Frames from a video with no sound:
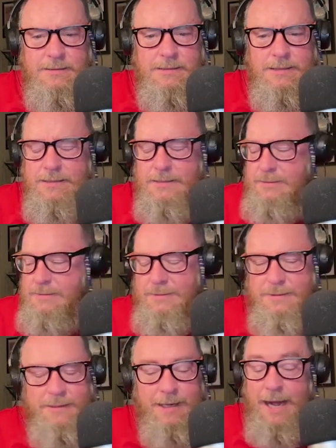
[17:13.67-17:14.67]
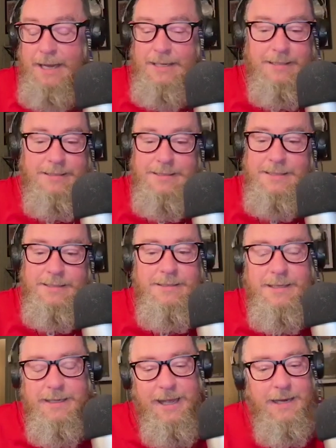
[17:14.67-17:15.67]
I
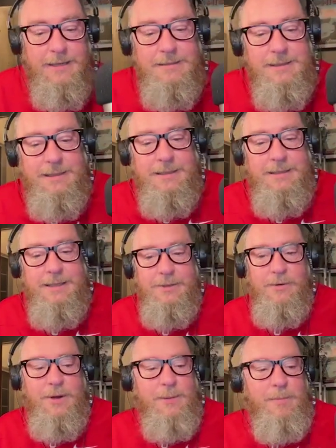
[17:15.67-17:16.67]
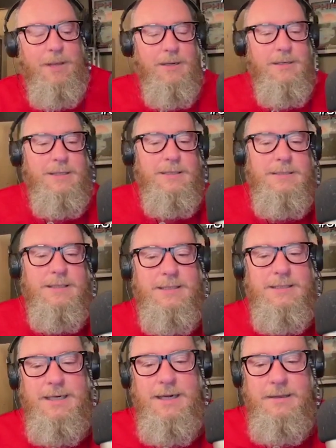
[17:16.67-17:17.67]
again, Illinois being good
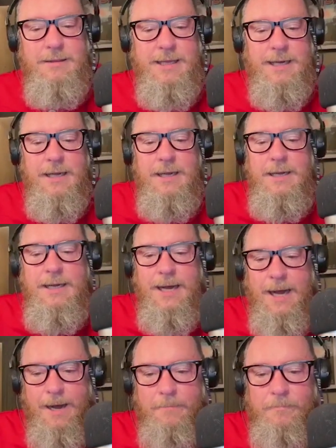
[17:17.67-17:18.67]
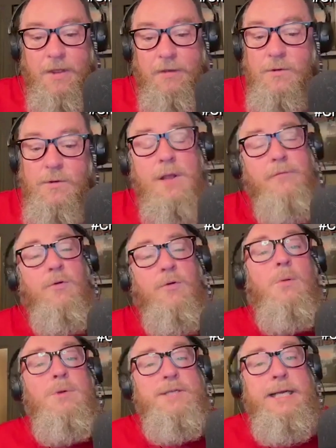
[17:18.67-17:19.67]
is an odd thing. If you're looking for
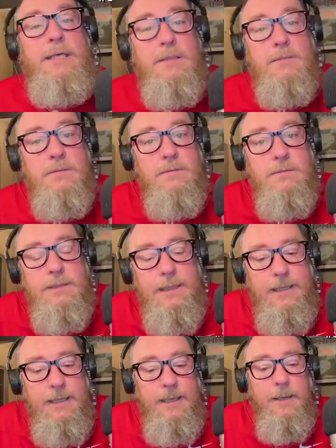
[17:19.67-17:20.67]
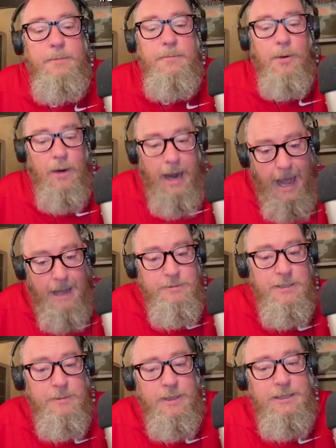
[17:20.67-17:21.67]
normalcy,
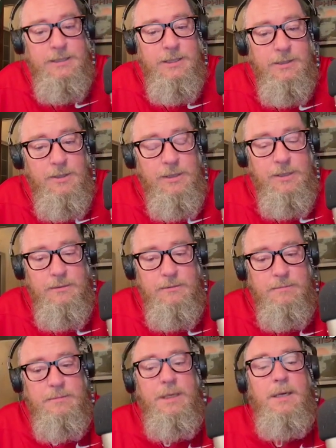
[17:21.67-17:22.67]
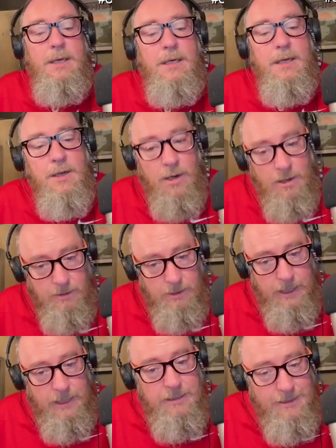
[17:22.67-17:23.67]
perhaps the place to look,
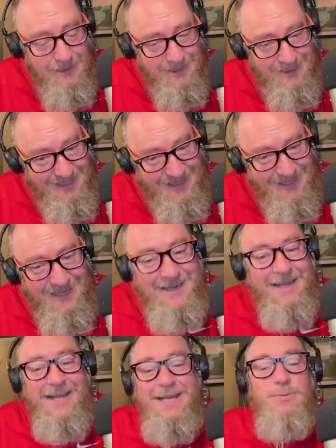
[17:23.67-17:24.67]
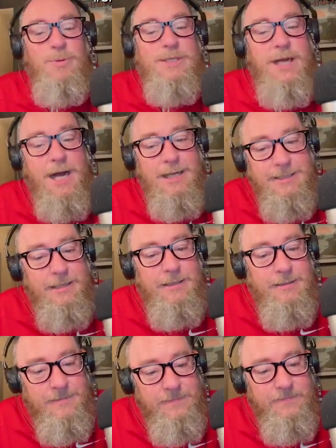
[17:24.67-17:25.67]
Carla, is
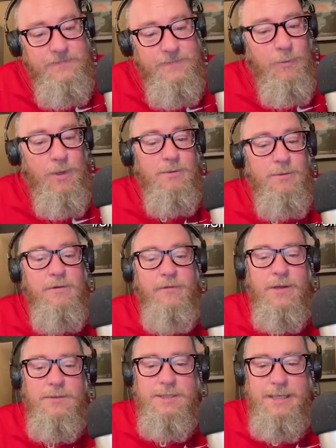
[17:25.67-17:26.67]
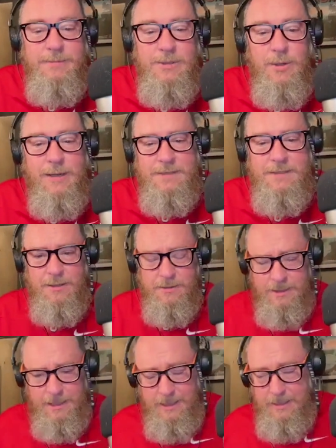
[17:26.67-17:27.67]
Wisconsin, where Luke Figel seems to have
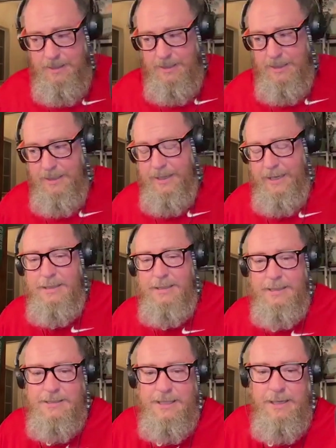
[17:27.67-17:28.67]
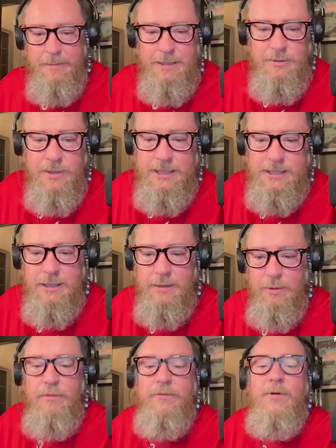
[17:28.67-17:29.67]
settled in his team into a decent
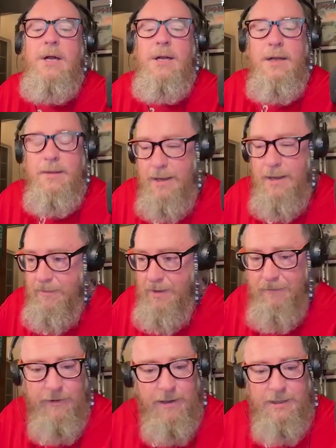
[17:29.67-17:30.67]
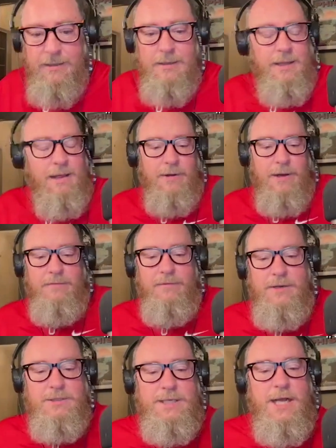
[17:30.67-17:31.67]
groove. They found a
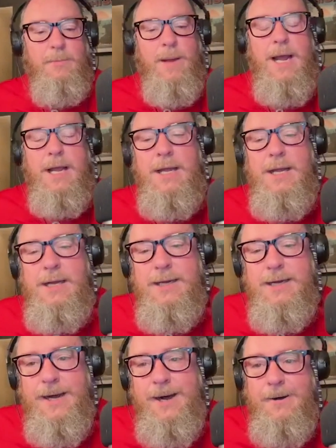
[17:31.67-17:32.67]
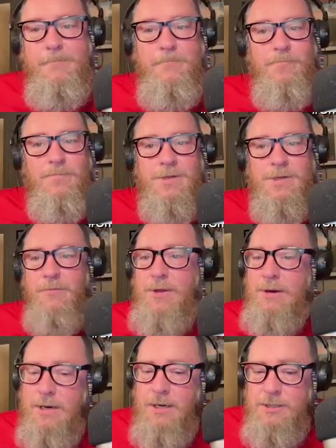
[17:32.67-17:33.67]
future tailback, so
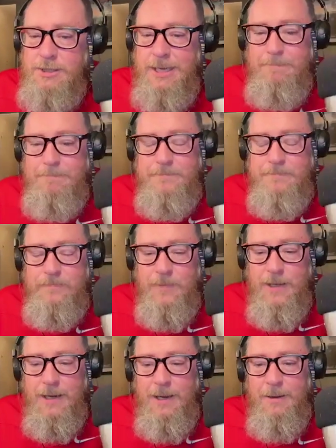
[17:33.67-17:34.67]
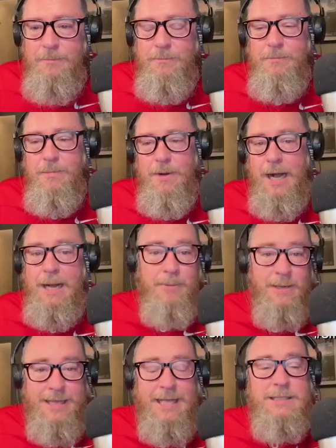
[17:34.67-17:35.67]
they're in good shape.
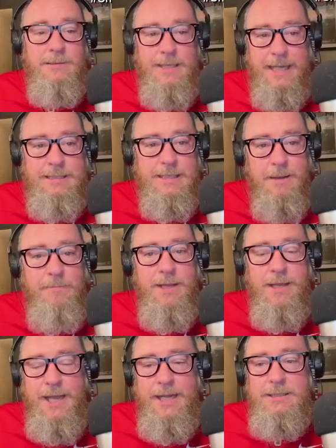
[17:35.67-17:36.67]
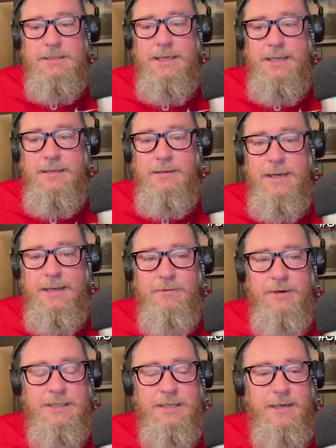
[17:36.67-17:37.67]
But that's not been the case in
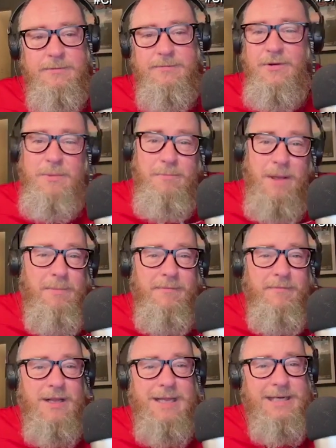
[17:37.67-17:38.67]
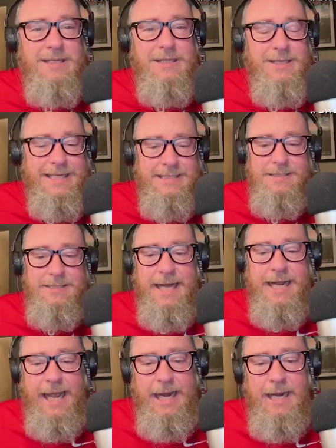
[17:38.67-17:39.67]
recent years, for maybe even like the last
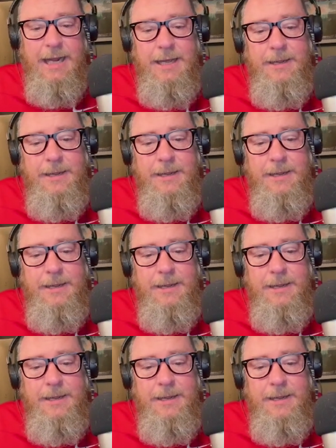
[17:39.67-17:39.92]
decade.